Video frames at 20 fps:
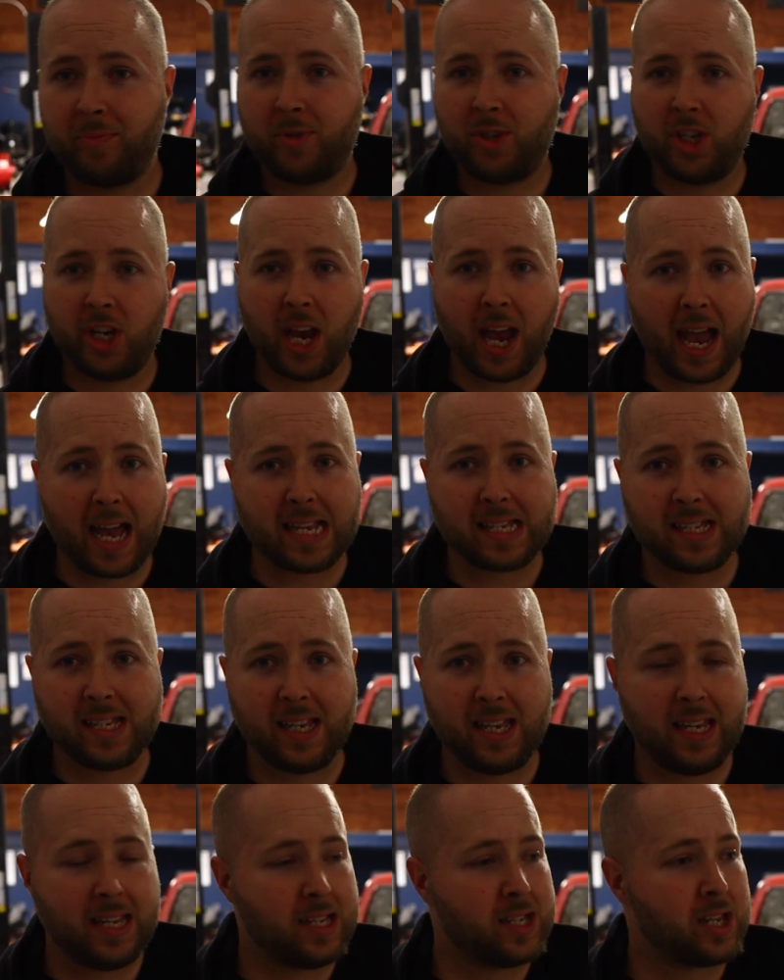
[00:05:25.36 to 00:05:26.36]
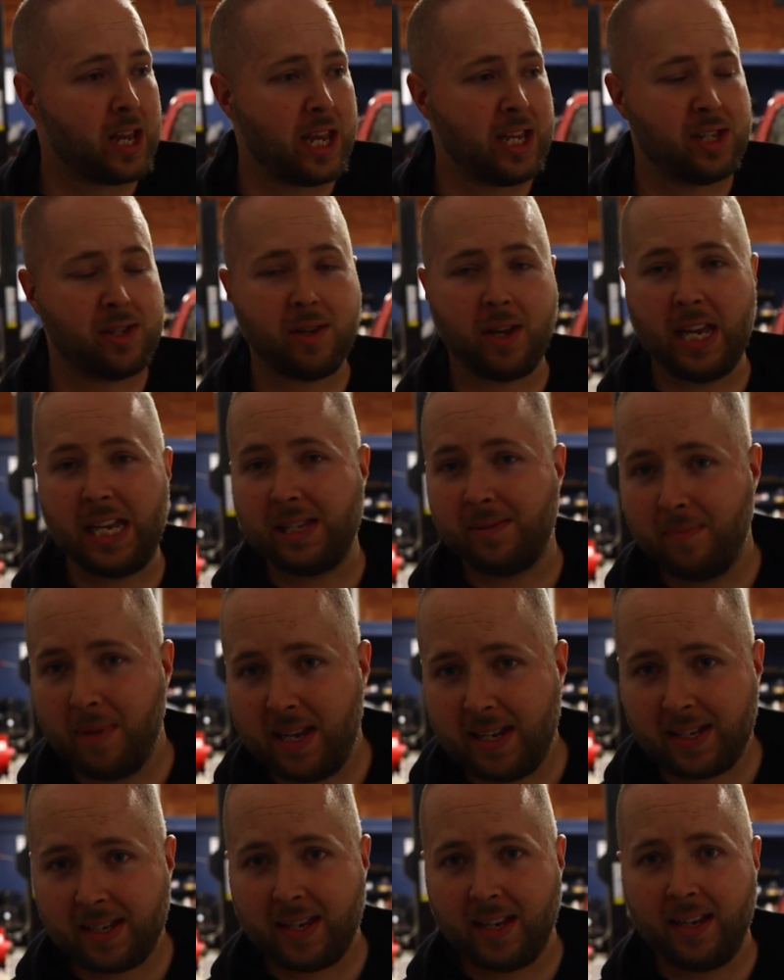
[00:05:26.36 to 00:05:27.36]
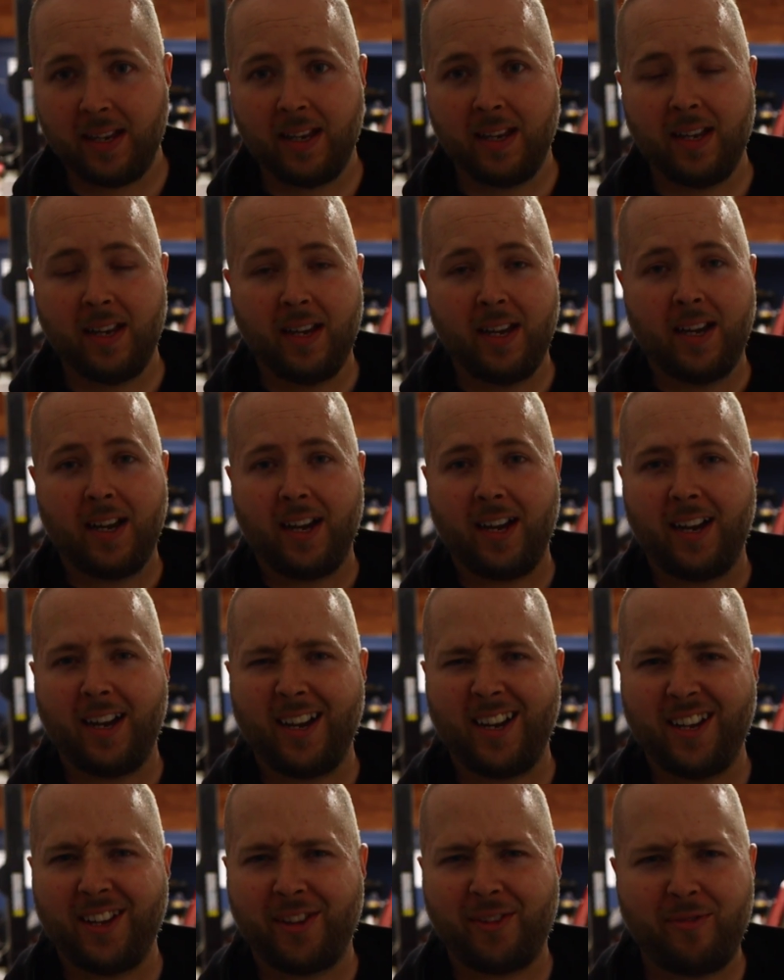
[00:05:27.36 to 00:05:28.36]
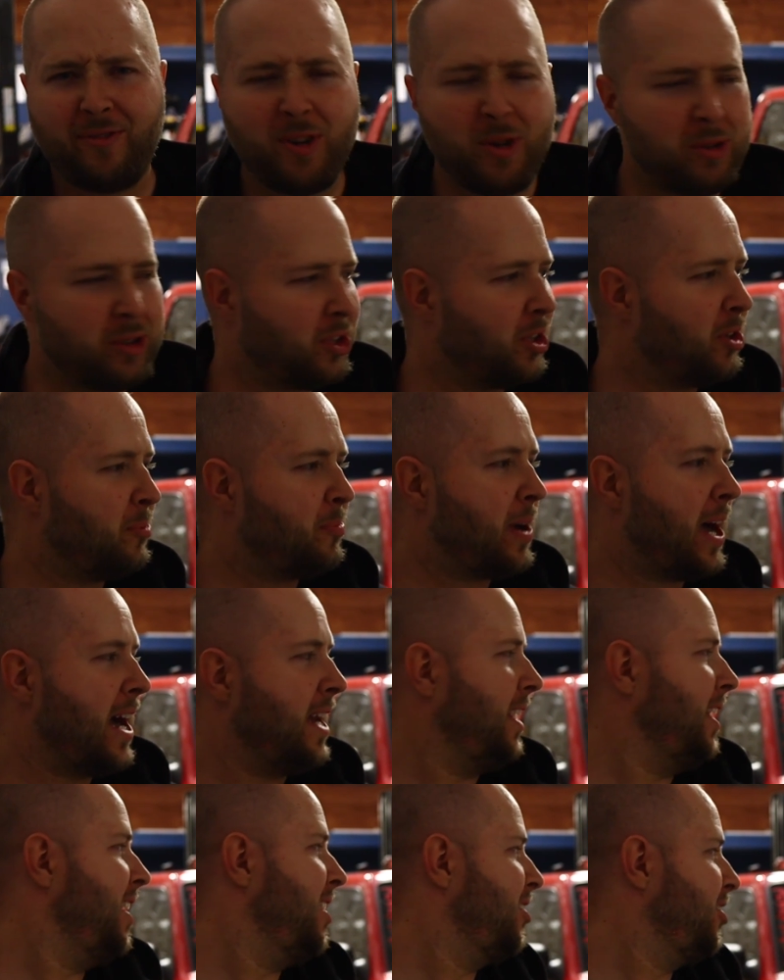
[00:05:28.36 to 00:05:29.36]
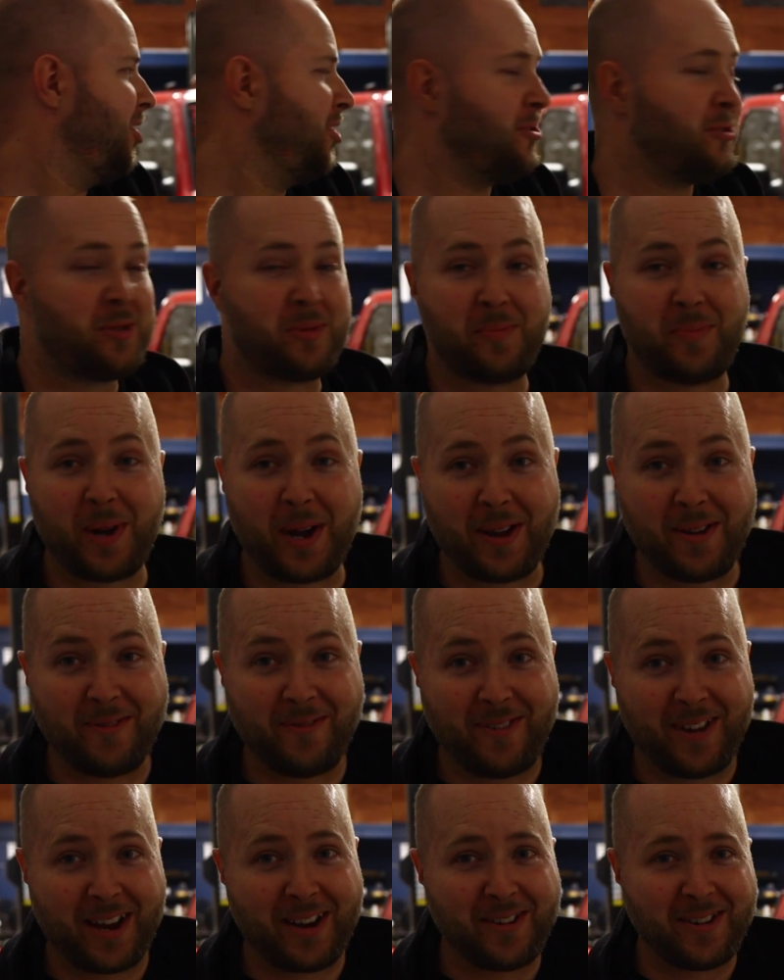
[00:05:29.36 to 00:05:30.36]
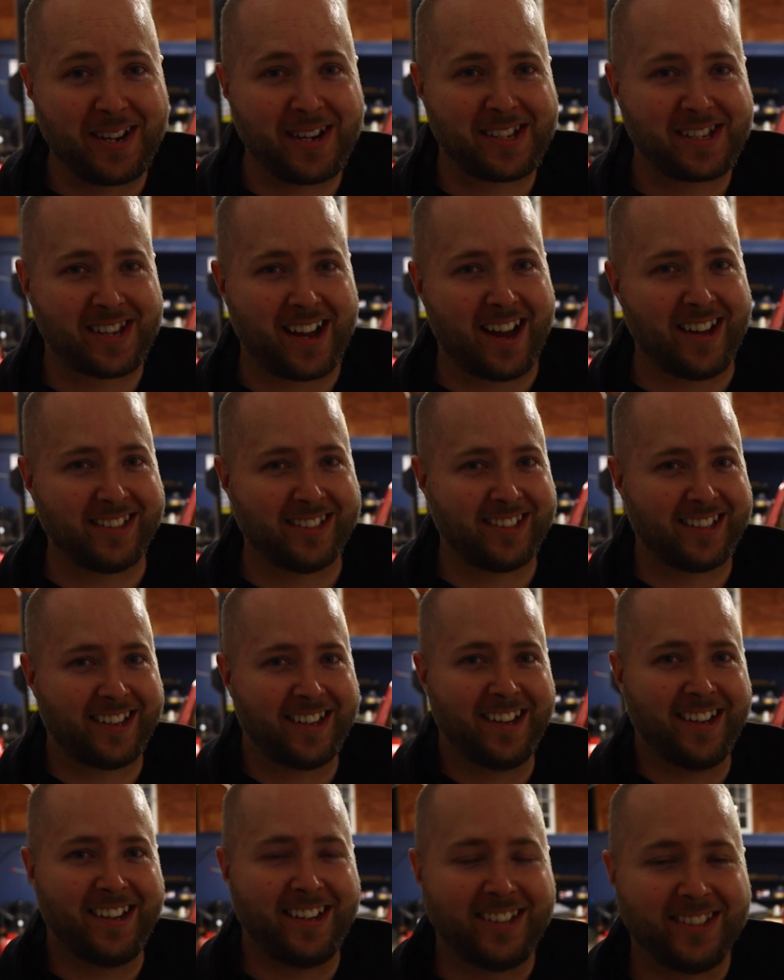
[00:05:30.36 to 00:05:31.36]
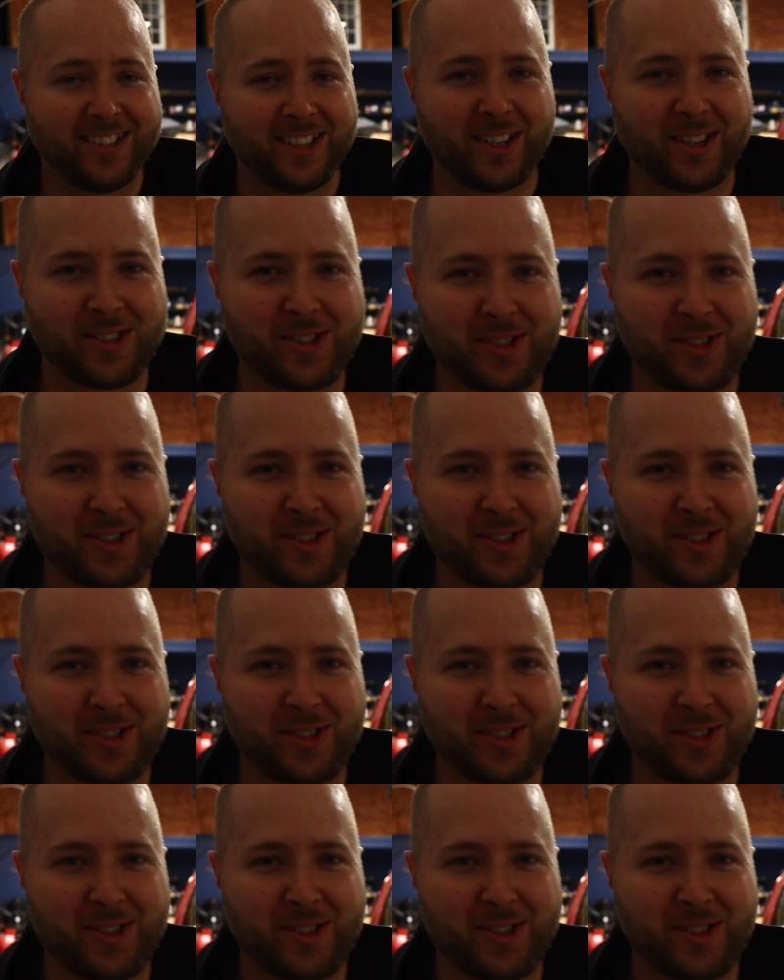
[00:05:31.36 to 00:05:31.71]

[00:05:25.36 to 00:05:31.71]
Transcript: Chassis is mint. A few little body issues, but very solid little